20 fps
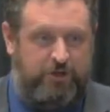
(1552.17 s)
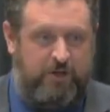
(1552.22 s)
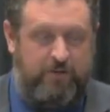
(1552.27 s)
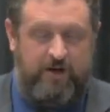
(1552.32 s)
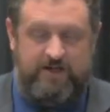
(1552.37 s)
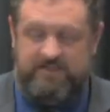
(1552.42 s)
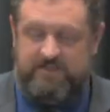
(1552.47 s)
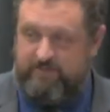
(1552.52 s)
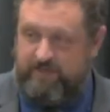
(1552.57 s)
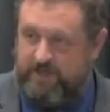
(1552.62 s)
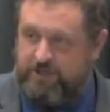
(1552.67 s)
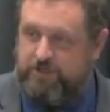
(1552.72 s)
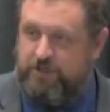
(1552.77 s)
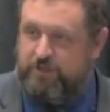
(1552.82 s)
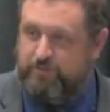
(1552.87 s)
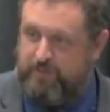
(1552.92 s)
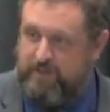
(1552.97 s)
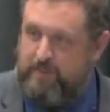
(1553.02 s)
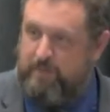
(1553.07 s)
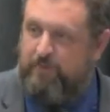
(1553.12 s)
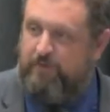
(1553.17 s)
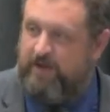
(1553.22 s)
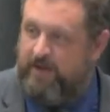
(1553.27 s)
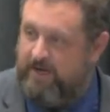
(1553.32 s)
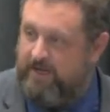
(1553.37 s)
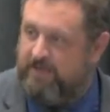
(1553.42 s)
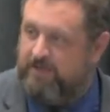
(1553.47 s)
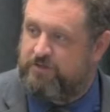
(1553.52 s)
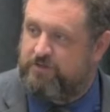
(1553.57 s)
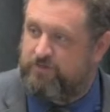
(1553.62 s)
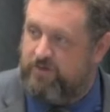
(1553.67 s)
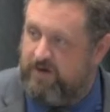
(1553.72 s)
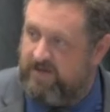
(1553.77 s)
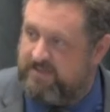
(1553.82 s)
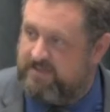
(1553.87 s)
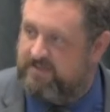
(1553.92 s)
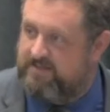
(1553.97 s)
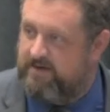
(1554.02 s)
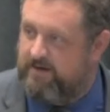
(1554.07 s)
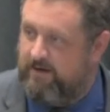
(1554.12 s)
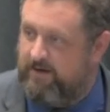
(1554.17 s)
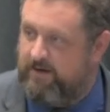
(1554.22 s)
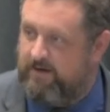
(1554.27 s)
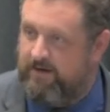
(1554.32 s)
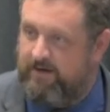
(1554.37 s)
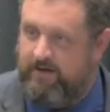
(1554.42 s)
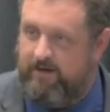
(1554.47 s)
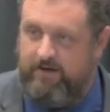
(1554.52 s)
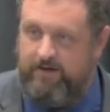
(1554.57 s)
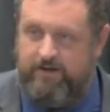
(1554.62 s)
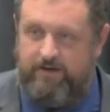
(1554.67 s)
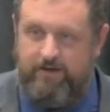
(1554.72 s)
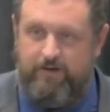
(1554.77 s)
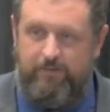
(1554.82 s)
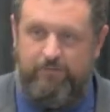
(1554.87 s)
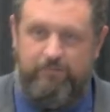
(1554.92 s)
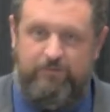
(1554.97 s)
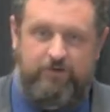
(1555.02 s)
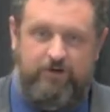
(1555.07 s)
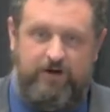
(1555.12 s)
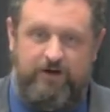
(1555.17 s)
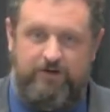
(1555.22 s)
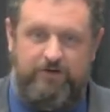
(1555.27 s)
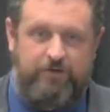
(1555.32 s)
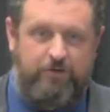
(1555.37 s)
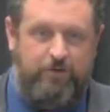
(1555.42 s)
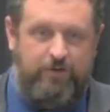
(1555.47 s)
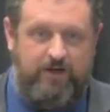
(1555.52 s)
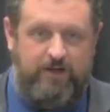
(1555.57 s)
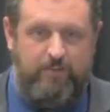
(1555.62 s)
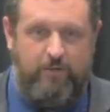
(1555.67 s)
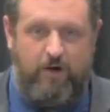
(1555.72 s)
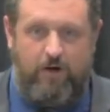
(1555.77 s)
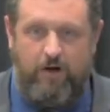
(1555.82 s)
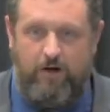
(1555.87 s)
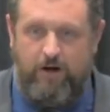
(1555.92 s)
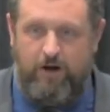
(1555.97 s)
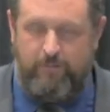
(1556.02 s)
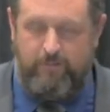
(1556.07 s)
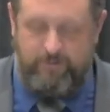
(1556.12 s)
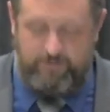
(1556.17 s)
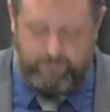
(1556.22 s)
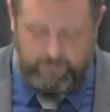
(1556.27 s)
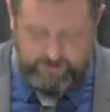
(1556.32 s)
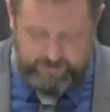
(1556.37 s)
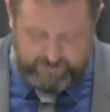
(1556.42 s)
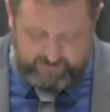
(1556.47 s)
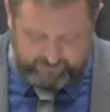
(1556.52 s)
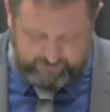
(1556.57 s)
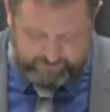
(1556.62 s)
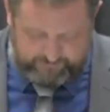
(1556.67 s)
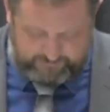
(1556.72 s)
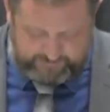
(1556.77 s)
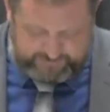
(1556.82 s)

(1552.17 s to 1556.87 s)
He wants to make sure it's people that he can trust that aren't going to you know try to do him harm or whatever.